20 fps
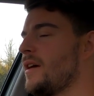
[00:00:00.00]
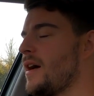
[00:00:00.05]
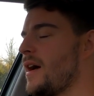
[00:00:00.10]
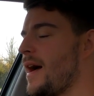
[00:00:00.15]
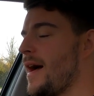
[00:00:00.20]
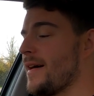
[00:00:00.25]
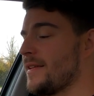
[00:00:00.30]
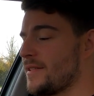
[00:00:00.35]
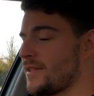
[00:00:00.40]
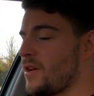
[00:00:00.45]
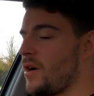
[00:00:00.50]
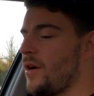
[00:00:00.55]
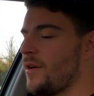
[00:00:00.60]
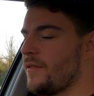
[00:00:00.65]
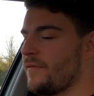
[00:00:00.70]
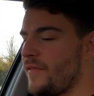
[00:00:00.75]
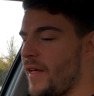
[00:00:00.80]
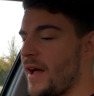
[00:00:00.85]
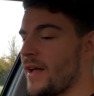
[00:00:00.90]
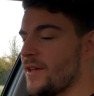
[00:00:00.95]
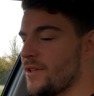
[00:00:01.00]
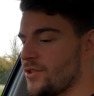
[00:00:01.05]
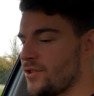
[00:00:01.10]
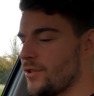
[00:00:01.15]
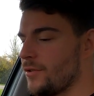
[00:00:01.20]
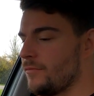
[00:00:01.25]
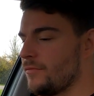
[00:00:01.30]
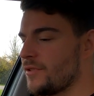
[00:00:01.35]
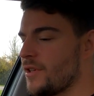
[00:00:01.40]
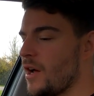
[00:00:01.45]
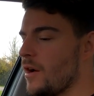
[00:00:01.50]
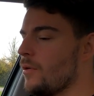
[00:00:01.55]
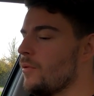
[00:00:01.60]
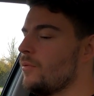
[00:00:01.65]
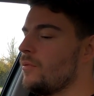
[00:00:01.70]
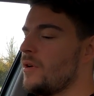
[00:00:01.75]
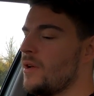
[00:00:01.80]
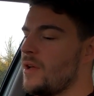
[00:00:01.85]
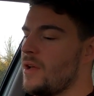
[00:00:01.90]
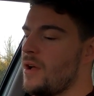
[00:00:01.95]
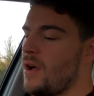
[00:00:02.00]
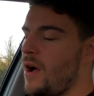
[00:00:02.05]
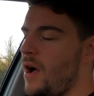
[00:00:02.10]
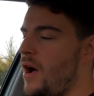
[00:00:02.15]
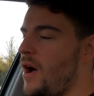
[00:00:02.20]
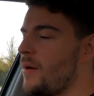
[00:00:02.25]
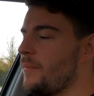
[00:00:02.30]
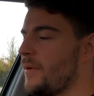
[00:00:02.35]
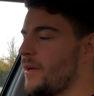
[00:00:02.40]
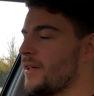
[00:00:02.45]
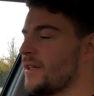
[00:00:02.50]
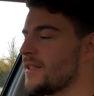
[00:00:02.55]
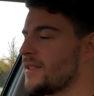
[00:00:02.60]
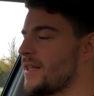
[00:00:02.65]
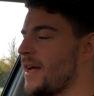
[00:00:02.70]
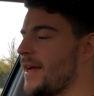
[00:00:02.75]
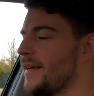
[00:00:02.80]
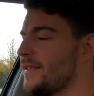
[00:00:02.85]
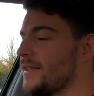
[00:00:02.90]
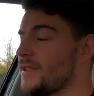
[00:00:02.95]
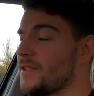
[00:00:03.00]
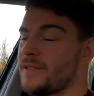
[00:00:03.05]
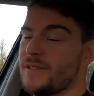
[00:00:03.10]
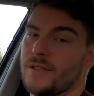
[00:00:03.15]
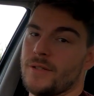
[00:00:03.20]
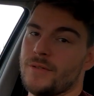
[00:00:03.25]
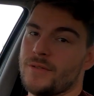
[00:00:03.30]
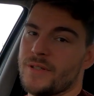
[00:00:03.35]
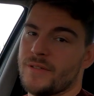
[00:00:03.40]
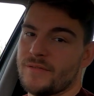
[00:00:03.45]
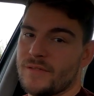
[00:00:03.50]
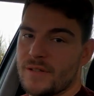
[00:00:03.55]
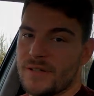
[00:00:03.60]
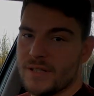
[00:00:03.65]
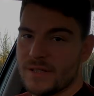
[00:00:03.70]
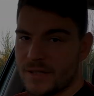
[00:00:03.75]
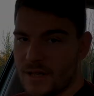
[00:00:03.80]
has kind of that issue. So I'm going to say it's exclusive to this